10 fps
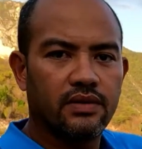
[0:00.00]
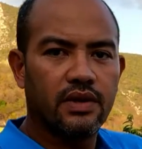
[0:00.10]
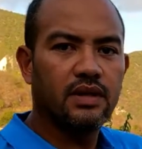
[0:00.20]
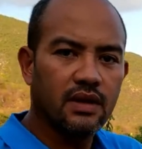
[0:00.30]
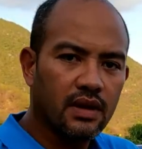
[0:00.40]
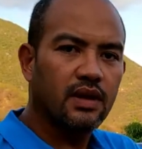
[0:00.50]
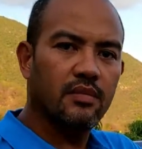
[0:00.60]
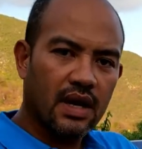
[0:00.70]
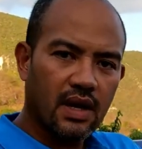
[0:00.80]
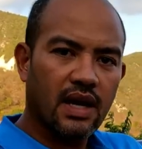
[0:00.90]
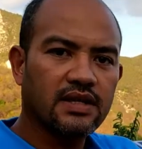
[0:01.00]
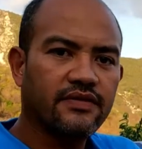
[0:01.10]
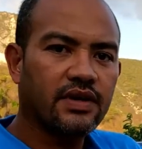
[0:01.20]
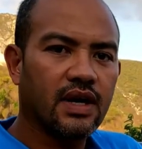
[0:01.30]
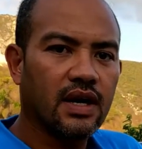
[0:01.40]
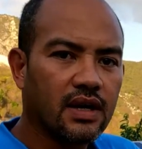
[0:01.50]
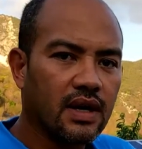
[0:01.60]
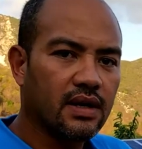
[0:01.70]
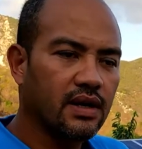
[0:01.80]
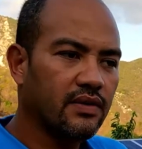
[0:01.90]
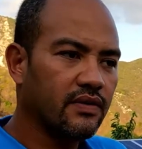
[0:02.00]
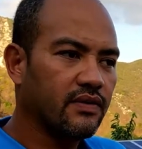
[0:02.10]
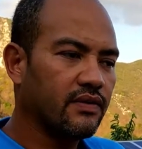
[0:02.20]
In my last video I kind of